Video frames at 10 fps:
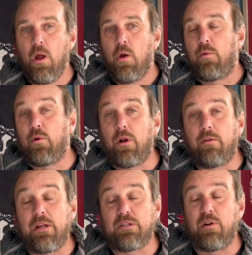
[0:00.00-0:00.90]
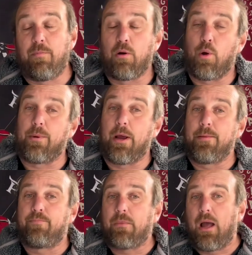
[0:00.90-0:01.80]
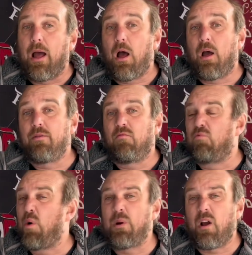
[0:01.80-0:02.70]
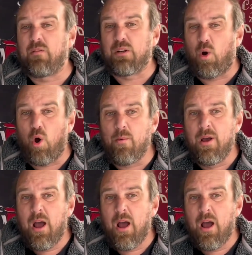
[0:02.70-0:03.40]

We all know the history of Punk I P A. And ruined over time,